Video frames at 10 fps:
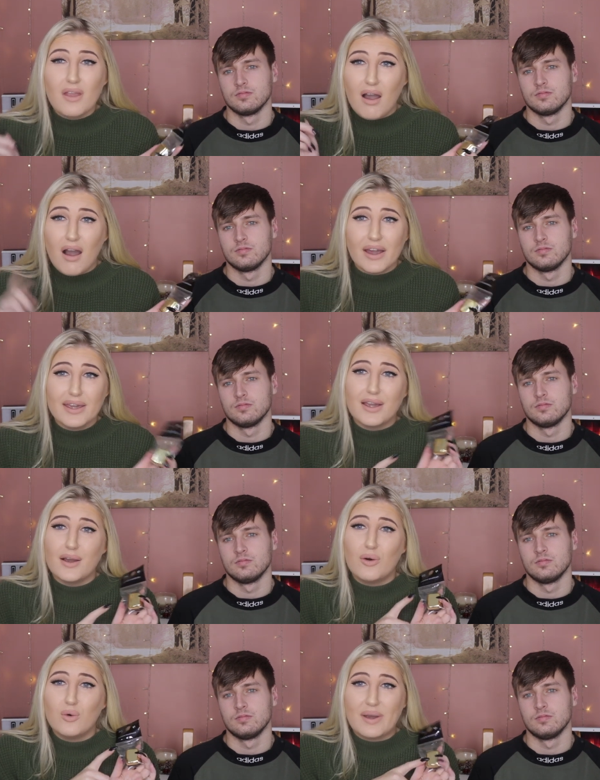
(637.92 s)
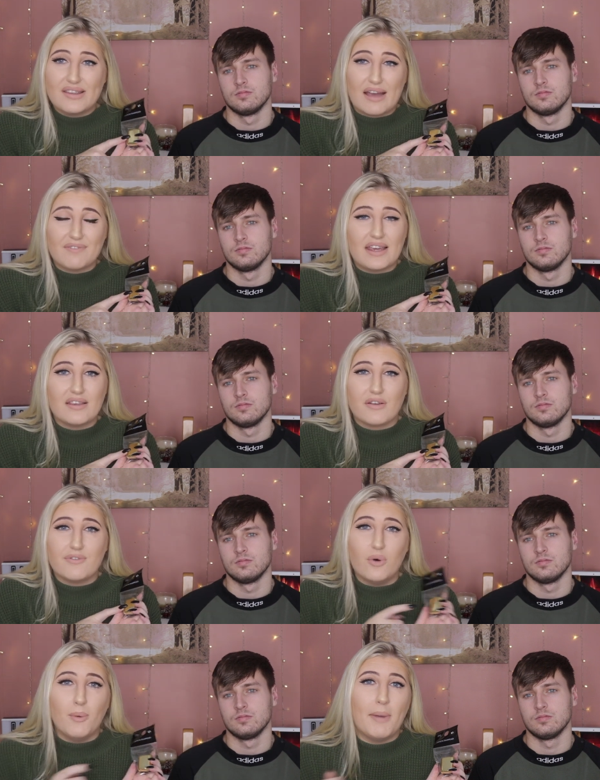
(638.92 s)
Speaker 1: I always have these
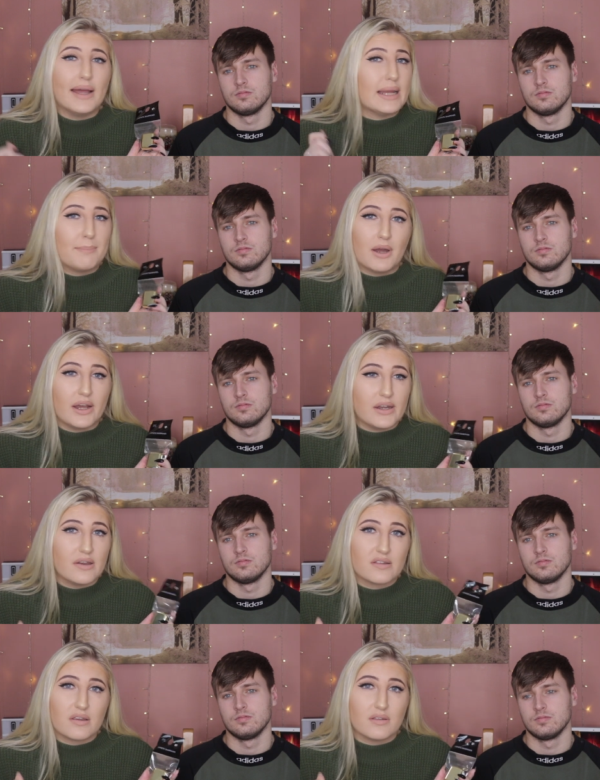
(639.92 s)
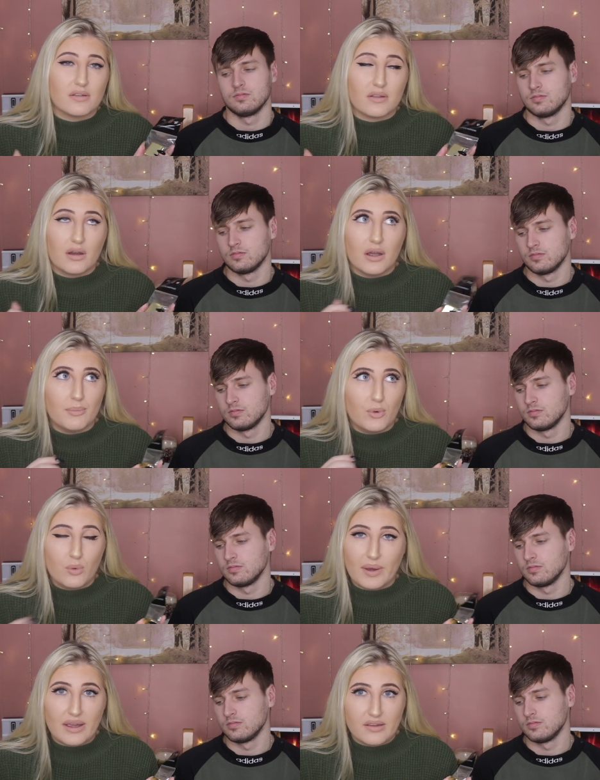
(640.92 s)
for my lip liners because I'm
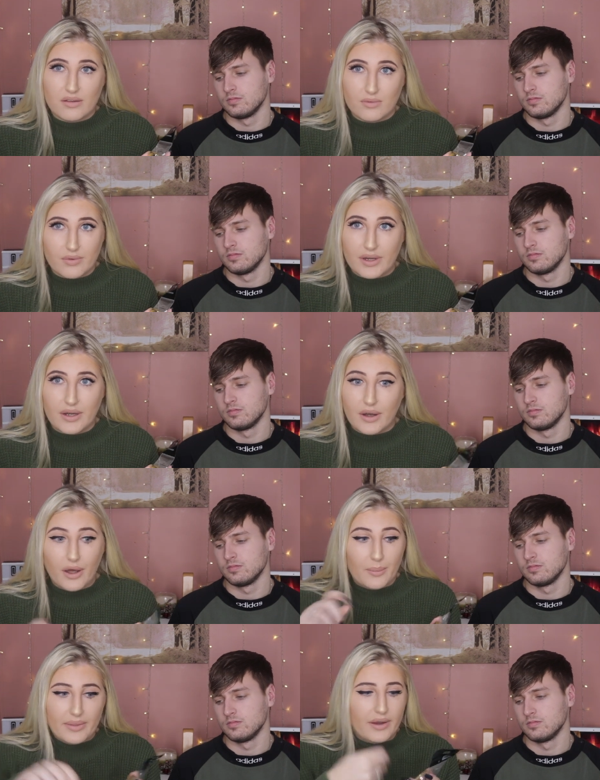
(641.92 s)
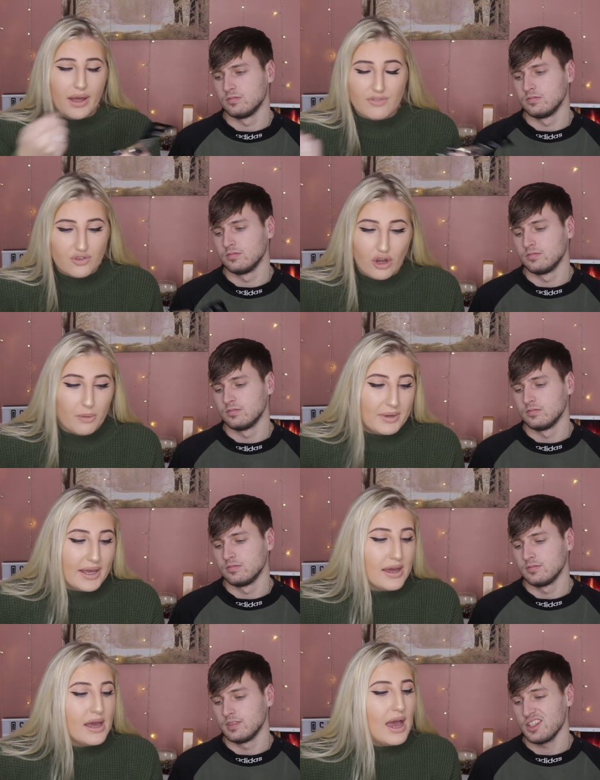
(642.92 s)
always running low and then I have to sharpen
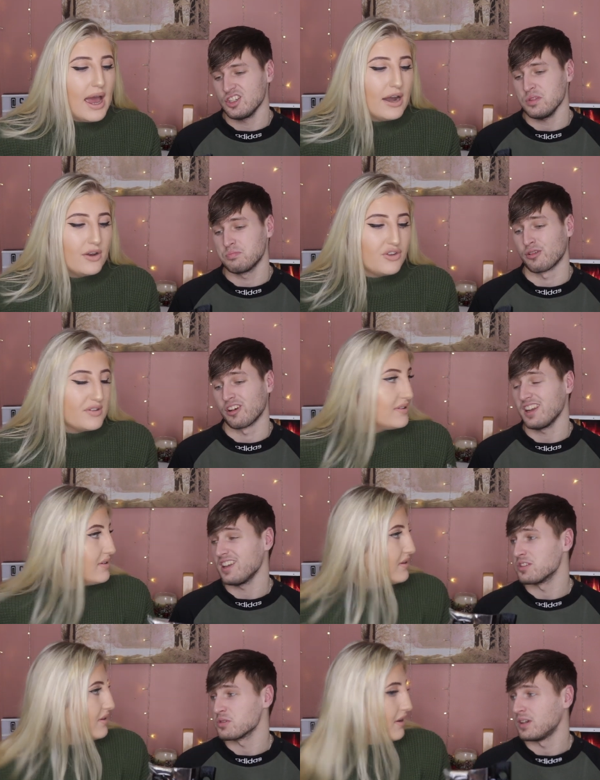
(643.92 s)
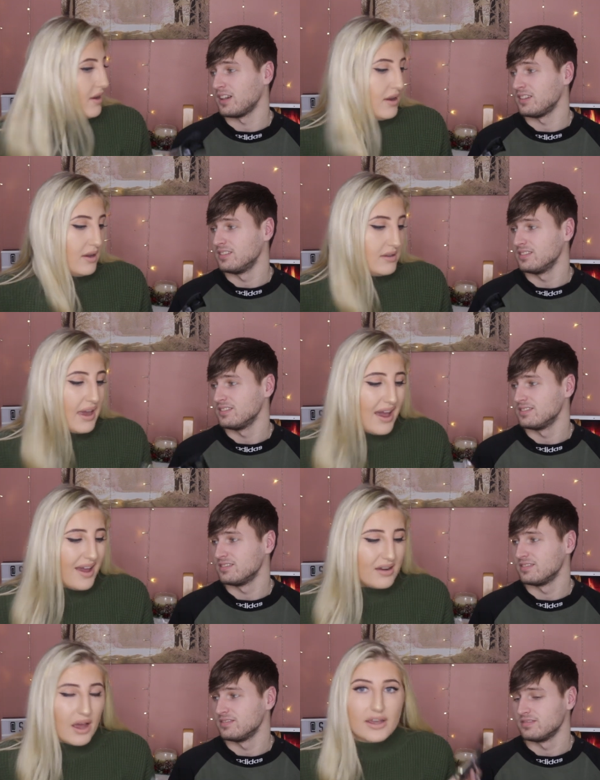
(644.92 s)
it.
Speaker 2: It's just pretty as well.
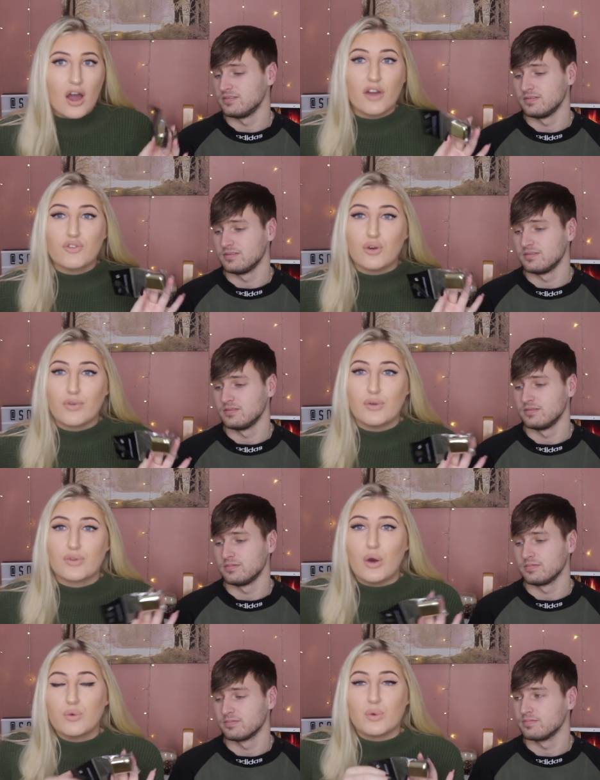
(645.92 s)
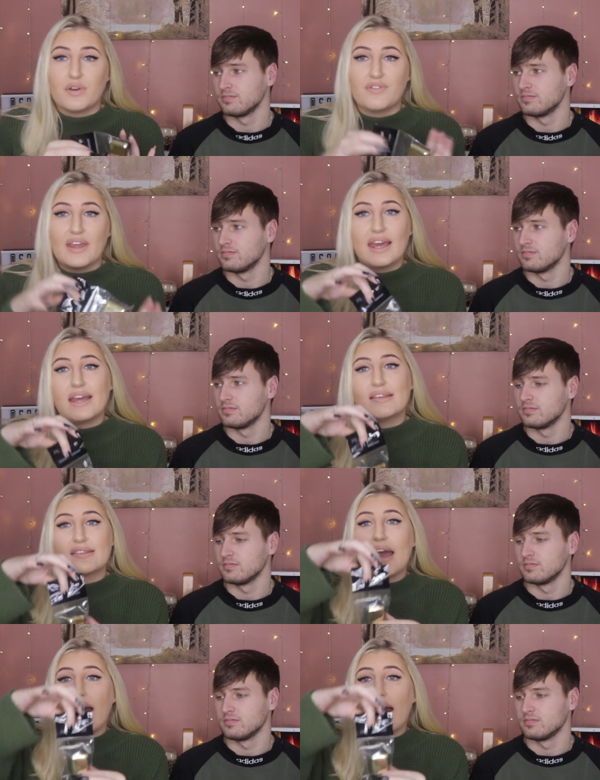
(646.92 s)
Speaker 1: Yeah, like I've got a rose gold one of these